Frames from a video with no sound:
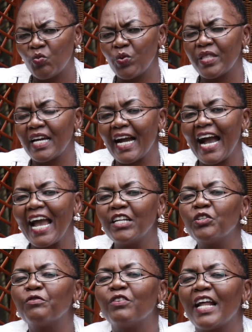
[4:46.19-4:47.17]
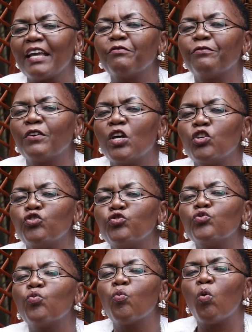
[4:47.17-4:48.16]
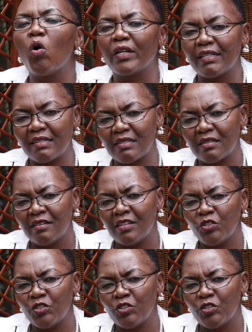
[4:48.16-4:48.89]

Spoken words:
with the kind of life you want.